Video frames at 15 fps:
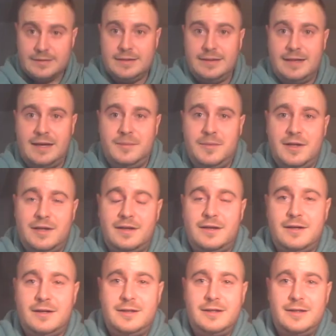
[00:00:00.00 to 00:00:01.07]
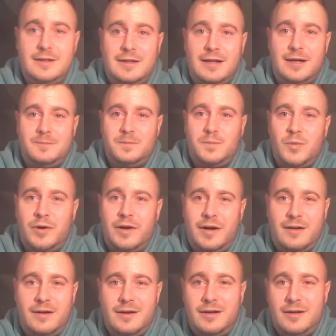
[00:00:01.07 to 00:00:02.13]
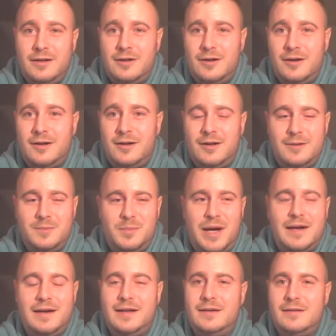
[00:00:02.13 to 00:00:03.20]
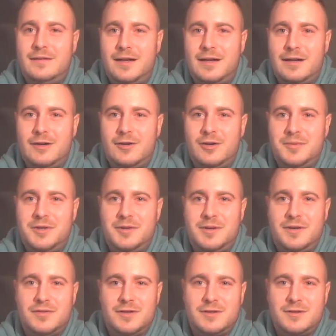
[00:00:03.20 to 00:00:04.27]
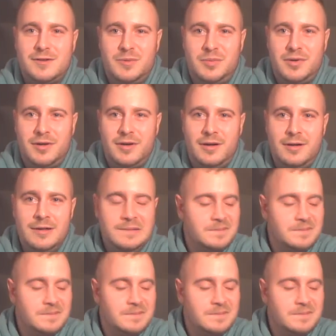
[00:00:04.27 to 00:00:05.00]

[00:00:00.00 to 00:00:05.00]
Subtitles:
get me like worrying or panting like I normally do after a super hot.